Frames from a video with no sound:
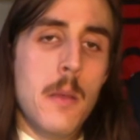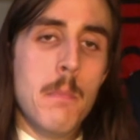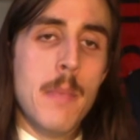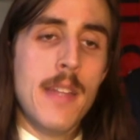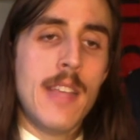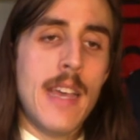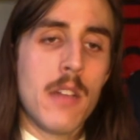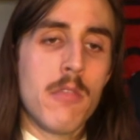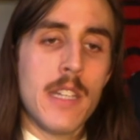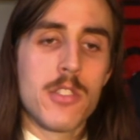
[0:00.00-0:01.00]

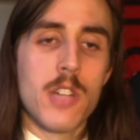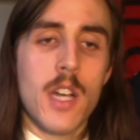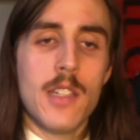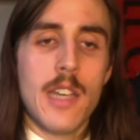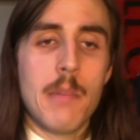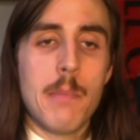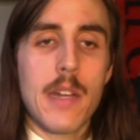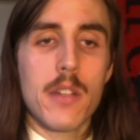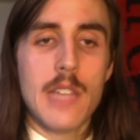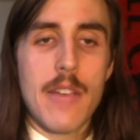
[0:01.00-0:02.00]
Midtown Restaurant and
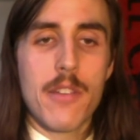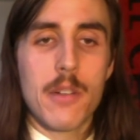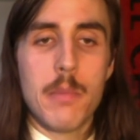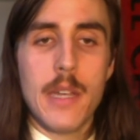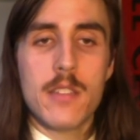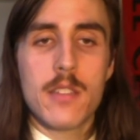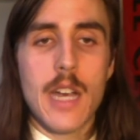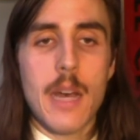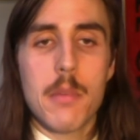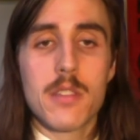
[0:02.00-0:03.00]
Pedal Tavern Pit
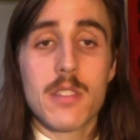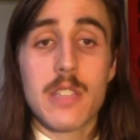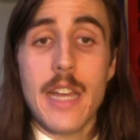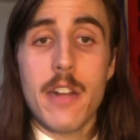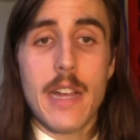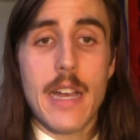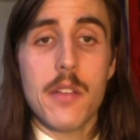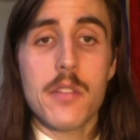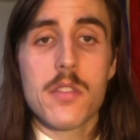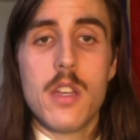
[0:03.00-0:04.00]
Stop, Slider
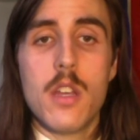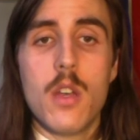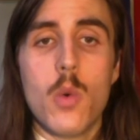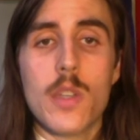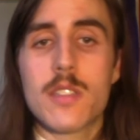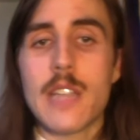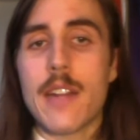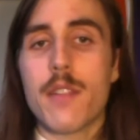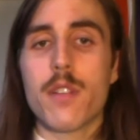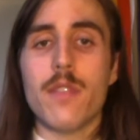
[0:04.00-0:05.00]
House, was
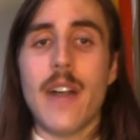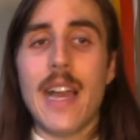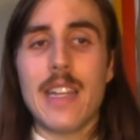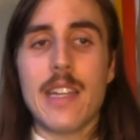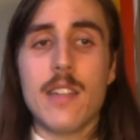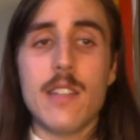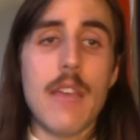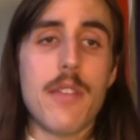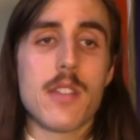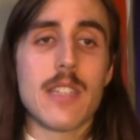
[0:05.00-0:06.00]
cited for violating
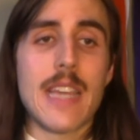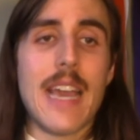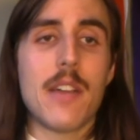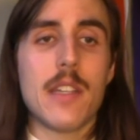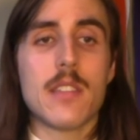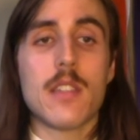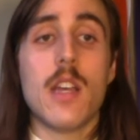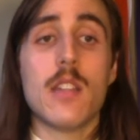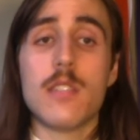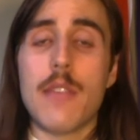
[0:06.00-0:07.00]
Davidson County's
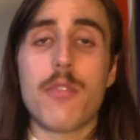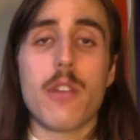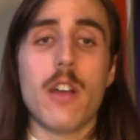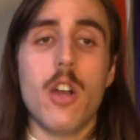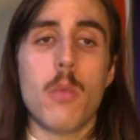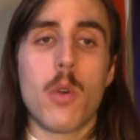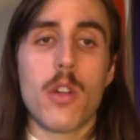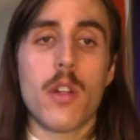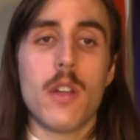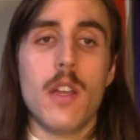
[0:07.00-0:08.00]
Safer at Home
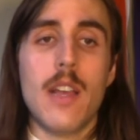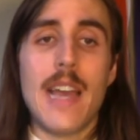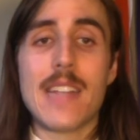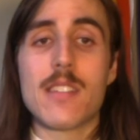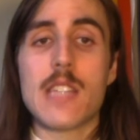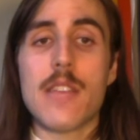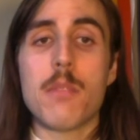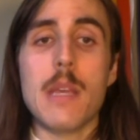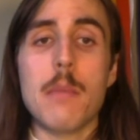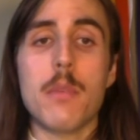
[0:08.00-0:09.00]
order, as
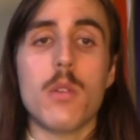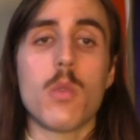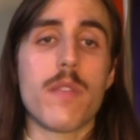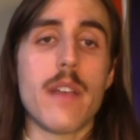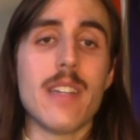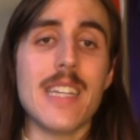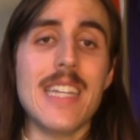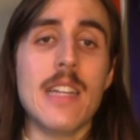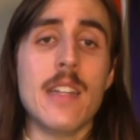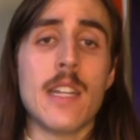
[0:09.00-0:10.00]
7 people were found
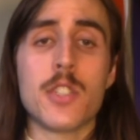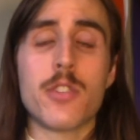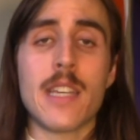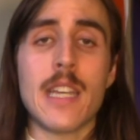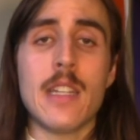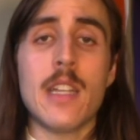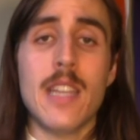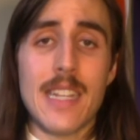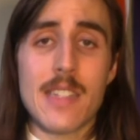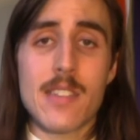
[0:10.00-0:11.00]
eating and drinking
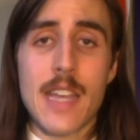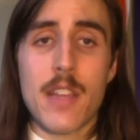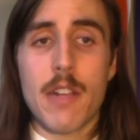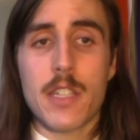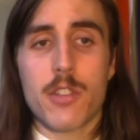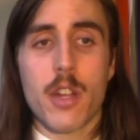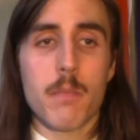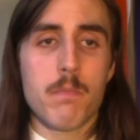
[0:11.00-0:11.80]
inside the restaurant.